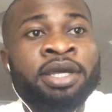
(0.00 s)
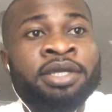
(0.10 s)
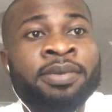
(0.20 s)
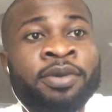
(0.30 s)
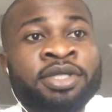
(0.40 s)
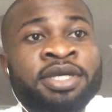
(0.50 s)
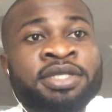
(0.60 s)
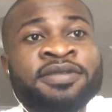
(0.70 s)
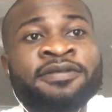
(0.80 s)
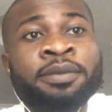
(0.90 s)

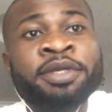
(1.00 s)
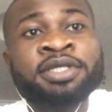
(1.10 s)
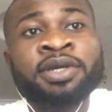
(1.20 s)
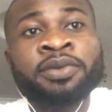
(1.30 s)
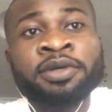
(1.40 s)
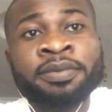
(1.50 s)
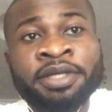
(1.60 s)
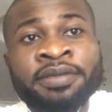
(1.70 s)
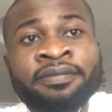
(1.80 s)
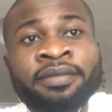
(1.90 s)
Importance for mental
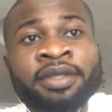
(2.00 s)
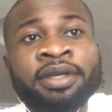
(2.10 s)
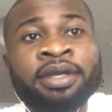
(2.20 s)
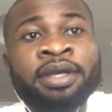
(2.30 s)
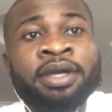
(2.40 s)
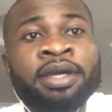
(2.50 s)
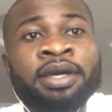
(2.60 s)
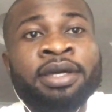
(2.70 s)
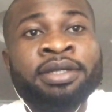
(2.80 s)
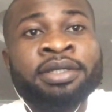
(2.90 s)
well-being,
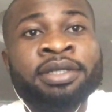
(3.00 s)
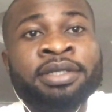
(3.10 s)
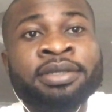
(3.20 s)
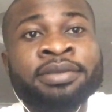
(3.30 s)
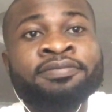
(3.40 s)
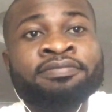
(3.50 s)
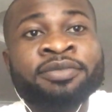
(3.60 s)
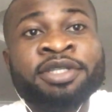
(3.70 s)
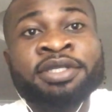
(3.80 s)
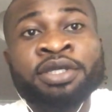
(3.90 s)
and
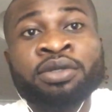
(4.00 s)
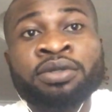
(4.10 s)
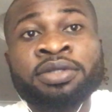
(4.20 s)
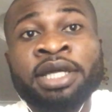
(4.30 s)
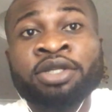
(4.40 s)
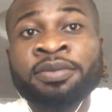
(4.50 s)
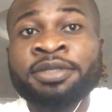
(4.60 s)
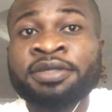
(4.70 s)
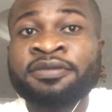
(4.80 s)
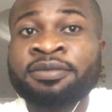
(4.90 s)
this include
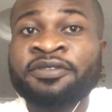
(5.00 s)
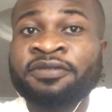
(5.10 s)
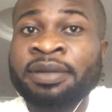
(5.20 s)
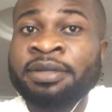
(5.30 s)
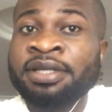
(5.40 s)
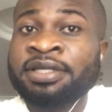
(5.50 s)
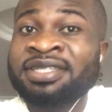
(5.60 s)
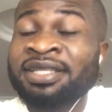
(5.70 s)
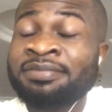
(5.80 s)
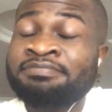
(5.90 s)
adopting family
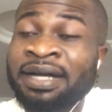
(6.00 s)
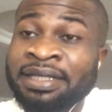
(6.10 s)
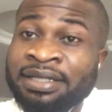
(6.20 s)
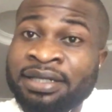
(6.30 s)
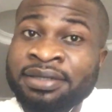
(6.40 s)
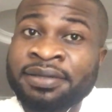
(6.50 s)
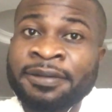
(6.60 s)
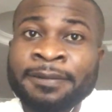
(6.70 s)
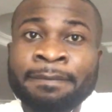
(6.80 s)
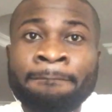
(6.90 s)
sleep pattern,
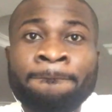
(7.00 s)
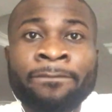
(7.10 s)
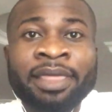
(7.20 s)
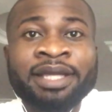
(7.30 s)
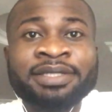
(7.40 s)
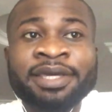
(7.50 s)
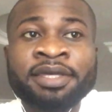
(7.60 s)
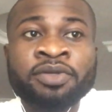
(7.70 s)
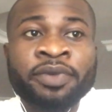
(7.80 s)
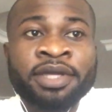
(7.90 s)

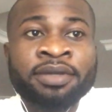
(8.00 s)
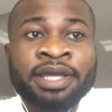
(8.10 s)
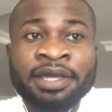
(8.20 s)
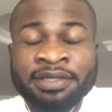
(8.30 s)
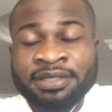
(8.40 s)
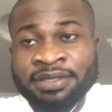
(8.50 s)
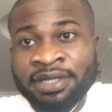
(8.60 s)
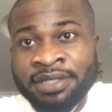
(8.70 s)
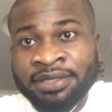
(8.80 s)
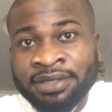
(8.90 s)
taking regular
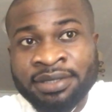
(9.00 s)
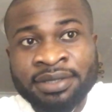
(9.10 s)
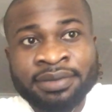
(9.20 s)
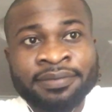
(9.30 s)
exercises,